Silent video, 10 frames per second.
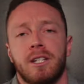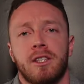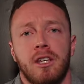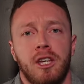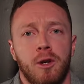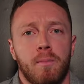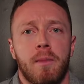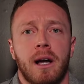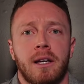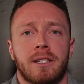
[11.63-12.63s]
is the
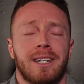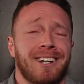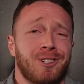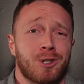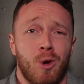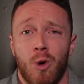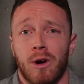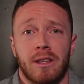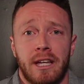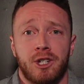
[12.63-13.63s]
humongous, not just
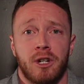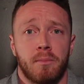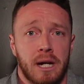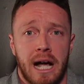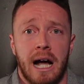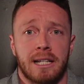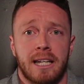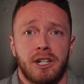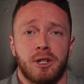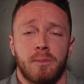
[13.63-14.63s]
correlation, but
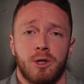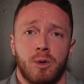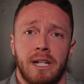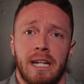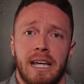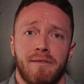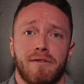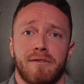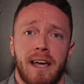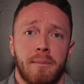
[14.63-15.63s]
causation between
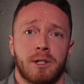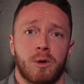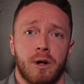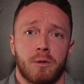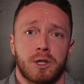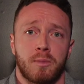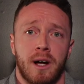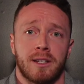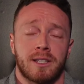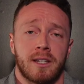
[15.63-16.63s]
inflammatory
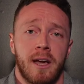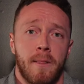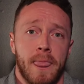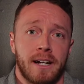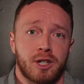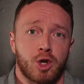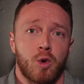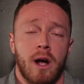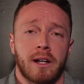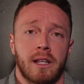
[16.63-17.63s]
response that is
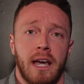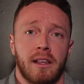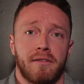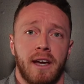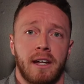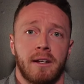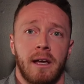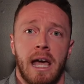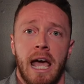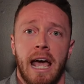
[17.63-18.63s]
chronically elevated
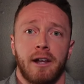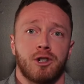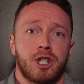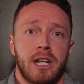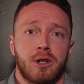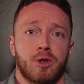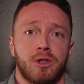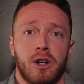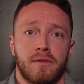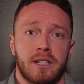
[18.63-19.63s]
and your central
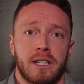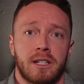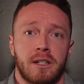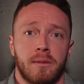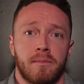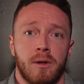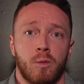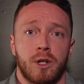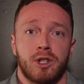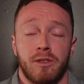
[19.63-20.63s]
nervous system,
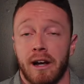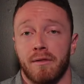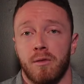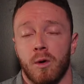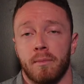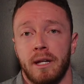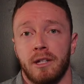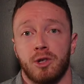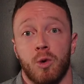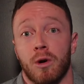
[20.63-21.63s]
which therefore
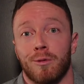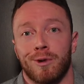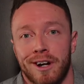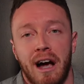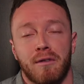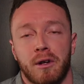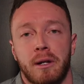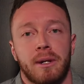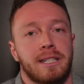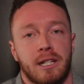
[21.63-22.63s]
means your recovery,
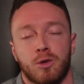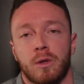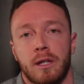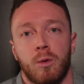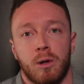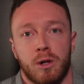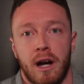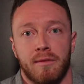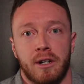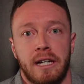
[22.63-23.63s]
because that's really what
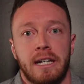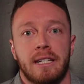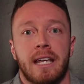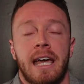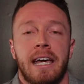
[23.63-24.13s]
recovery is